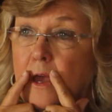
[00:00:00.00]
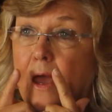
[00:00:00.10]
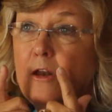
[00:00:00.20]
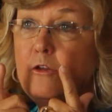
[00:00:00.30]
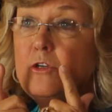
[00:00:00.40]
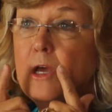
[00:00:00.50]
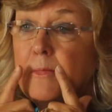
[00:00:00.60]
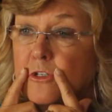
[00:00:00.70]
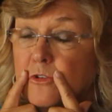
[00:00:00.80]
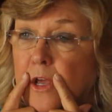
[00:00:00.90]
And you
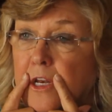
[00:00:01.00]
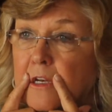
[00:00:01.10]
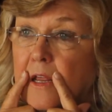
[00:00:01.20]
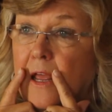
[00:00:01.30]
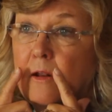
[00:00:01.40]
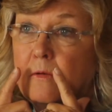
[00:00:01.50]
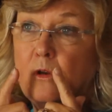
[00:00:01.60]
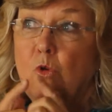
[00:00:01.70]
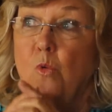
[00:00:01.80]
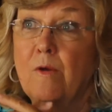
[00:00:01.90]
demonstrate it, and
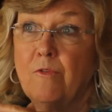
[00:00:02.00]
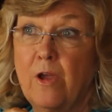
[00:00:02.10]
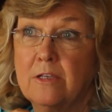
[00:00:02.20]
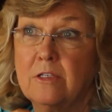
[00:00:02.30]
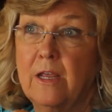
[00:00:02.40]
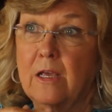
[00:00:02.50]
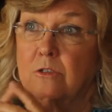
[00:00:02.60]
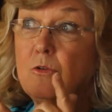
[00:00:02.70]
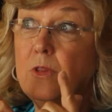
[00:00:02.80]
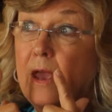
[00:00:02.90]
whoever has an
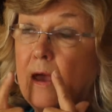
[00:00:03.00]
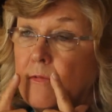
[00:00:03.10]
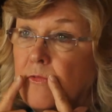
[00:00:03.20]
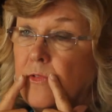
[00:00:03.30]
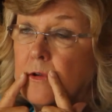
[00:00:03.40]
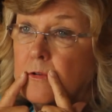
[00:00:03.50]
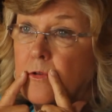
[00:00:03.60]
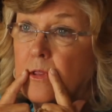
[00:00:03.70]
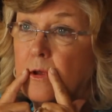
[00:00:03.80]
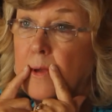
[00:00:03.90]
answer, they have their fingers
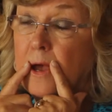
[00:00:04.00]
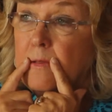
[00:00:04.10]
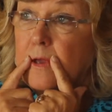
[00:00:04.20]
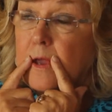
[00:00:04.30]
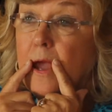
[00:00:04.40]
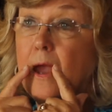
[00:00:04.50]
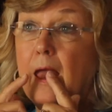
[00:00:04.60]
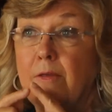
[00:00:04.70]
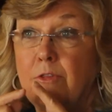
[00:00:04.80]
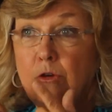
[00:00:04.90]
on their mouth.
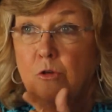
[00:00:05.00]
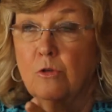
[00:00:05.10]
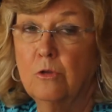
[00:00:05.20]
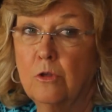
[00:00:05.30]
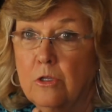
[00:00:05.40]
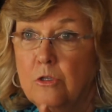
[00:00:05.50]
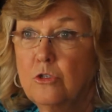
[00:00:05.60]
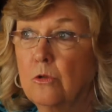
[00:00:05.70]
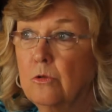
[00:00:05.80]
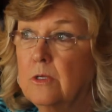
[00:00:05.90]
And then you can look at the
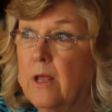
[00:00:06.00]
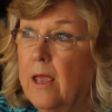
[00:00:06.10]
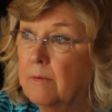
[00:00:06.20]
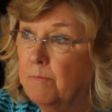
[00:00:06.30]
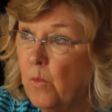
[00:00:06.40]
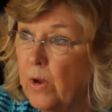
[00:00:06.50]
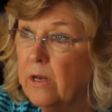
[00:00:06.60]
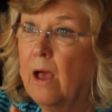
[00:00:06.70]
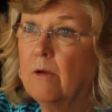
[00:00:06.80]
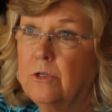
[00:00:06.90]
children and
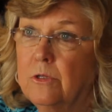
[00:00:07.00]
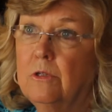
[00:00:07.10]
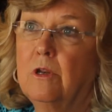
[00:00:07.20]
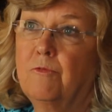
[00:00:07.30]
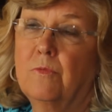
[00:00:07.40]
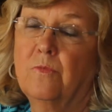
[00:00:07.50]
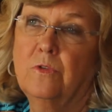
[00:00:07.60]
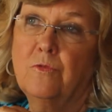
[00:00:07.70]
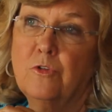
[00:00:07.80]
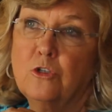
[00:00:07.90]
point out to the
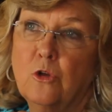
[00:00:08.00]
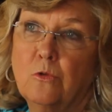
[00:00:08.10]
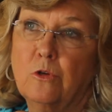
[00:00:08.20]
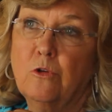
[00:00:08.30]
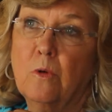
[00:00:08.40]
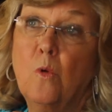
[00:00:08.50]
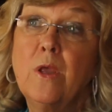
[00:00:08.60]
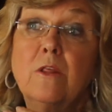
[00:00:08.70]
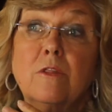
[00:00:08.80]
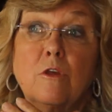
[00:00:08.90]
different children,
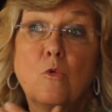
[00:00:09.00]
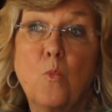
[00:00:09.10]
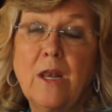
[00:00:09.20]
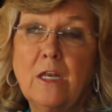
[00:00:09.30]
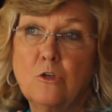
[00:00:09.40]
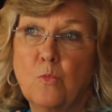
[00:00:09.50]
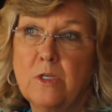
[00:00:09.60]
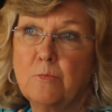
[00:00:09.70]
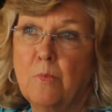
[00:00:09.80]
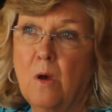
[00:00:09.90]
knowing that they're ready to
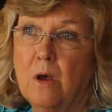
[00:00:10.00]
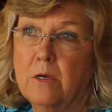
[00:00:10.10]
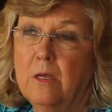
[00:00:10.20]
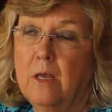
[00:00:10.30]
respond.